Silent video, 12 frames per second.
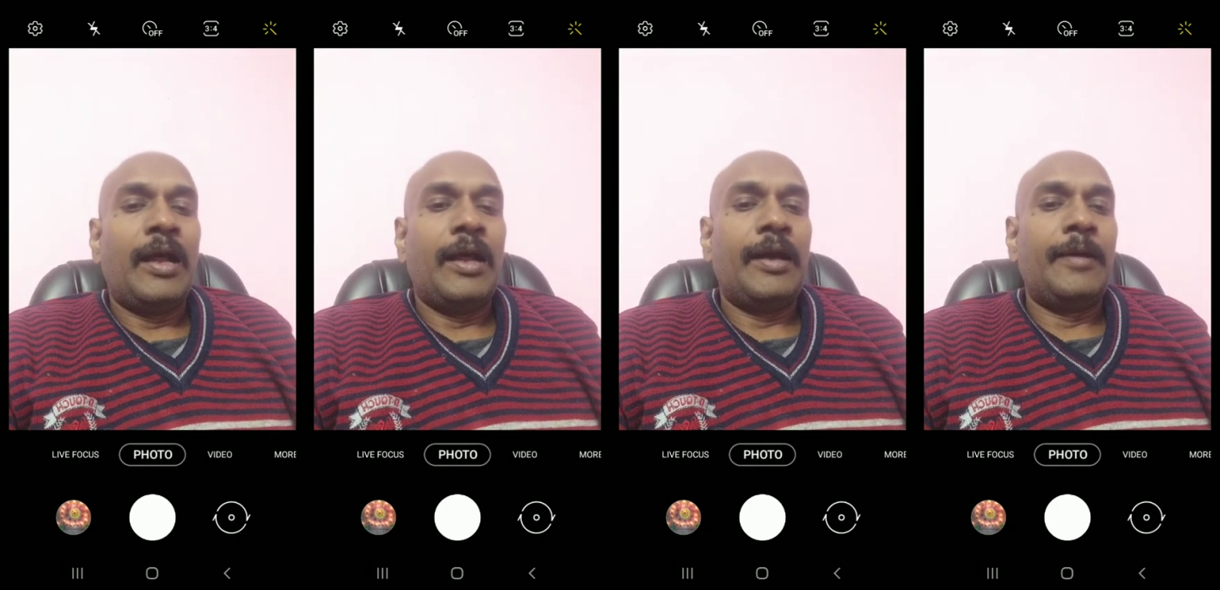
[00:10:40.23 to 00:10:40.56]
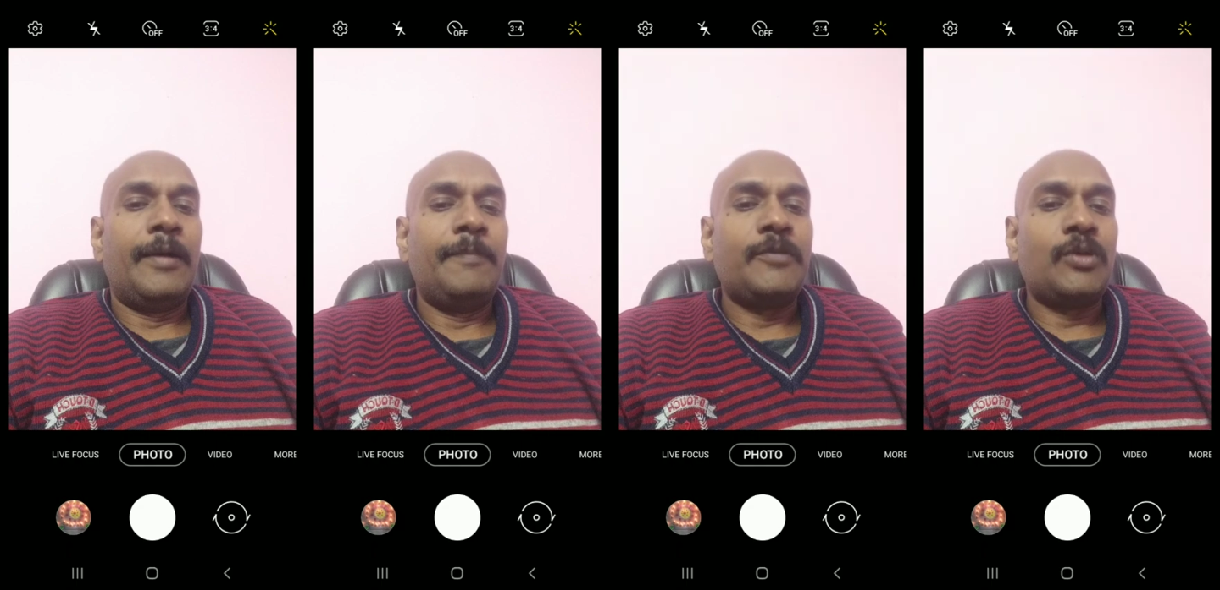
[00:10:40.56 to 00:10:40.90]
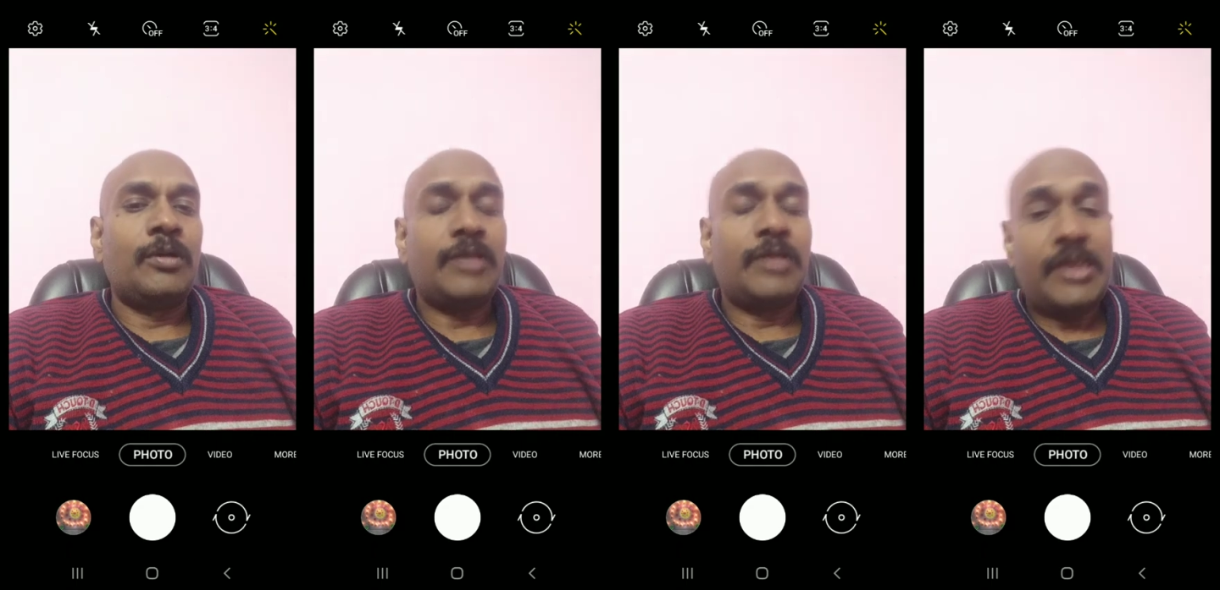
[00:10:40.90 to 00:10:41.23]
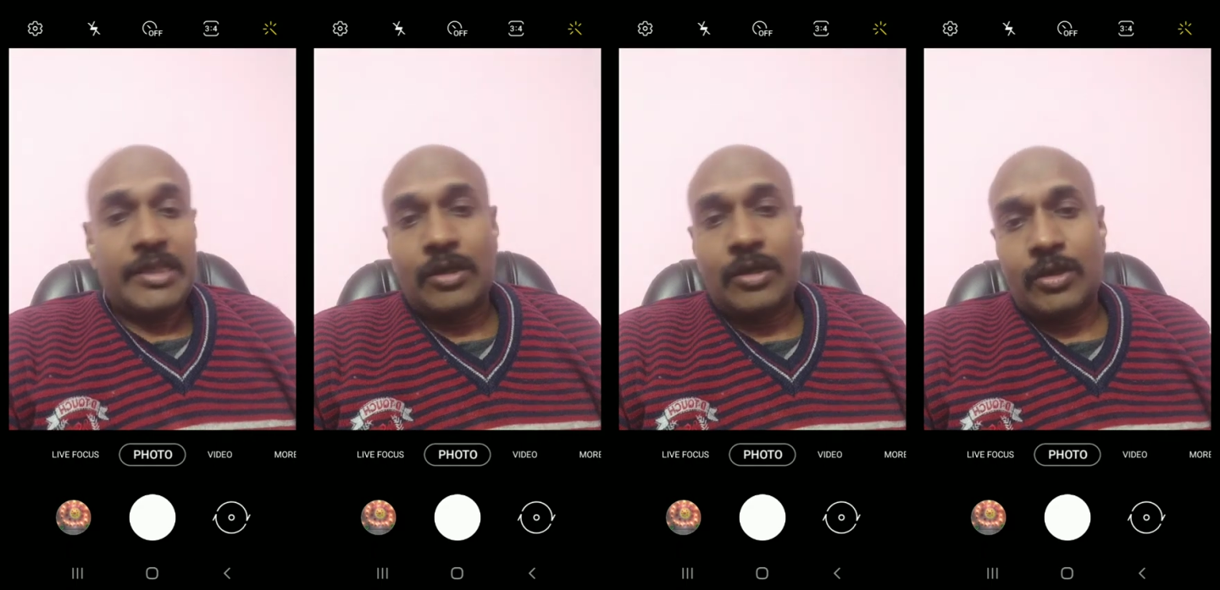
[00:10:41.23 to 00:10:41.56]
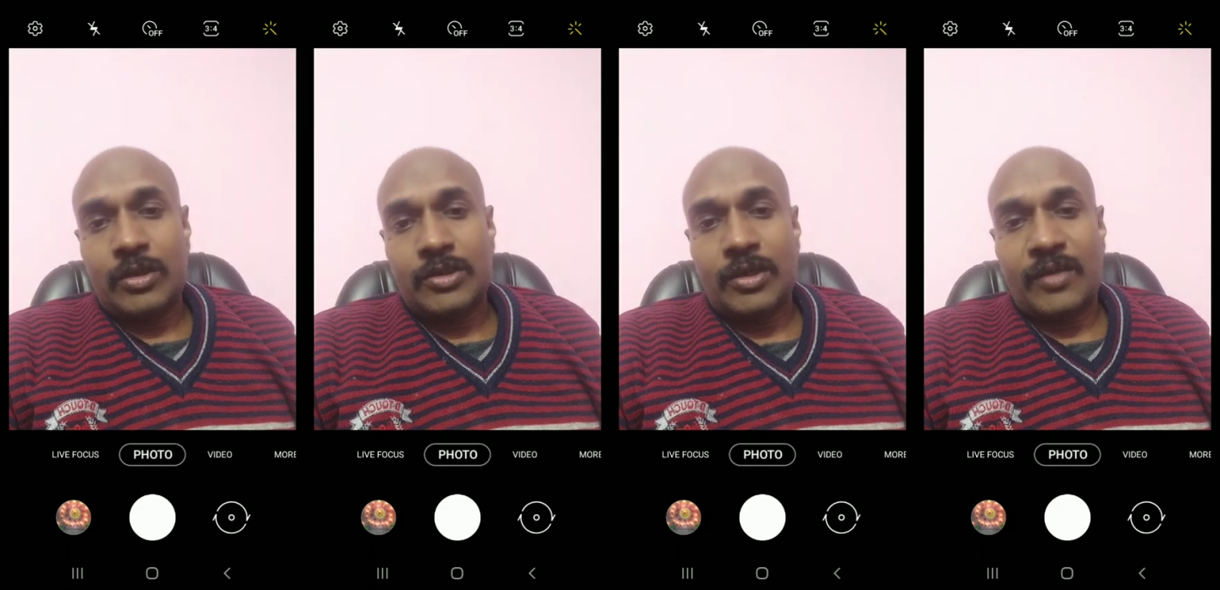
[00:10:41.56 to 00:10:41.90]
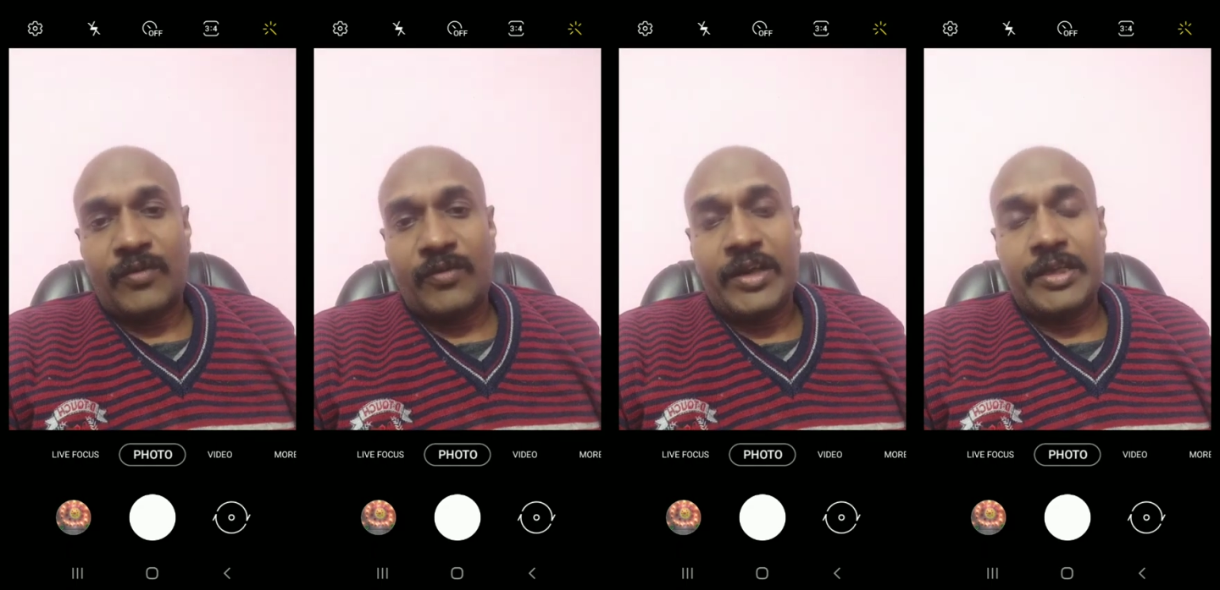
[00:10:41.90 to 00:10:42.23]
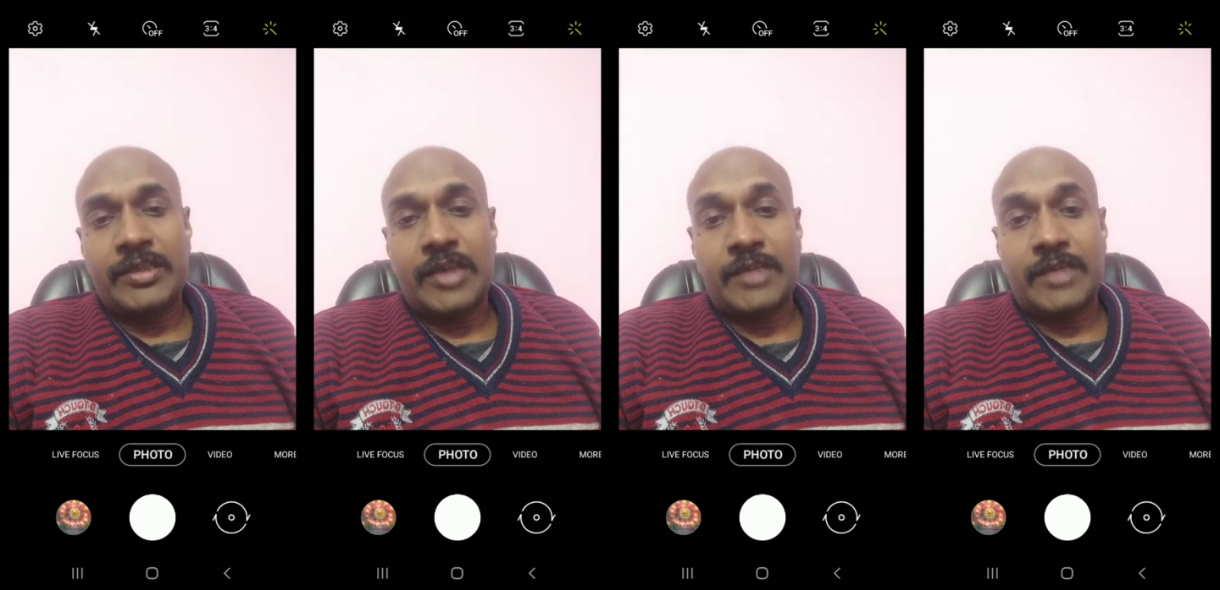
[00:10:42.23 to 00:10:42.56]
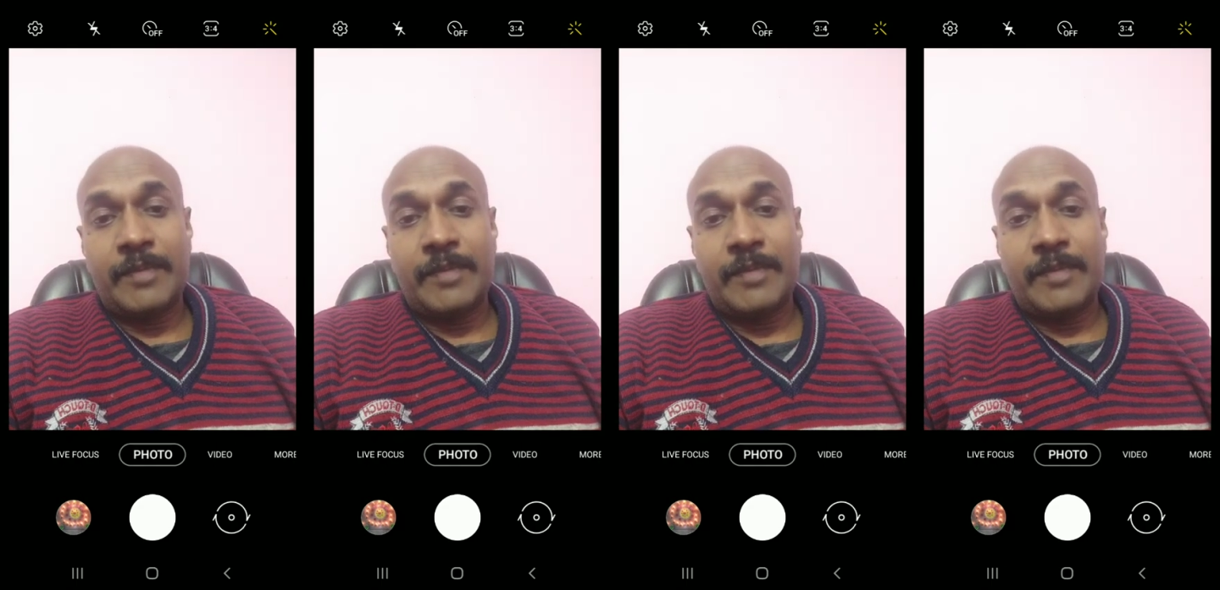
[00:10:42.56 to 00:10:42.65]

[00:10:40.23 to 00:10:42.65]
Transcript: Um, so he has got also got a fighting chance,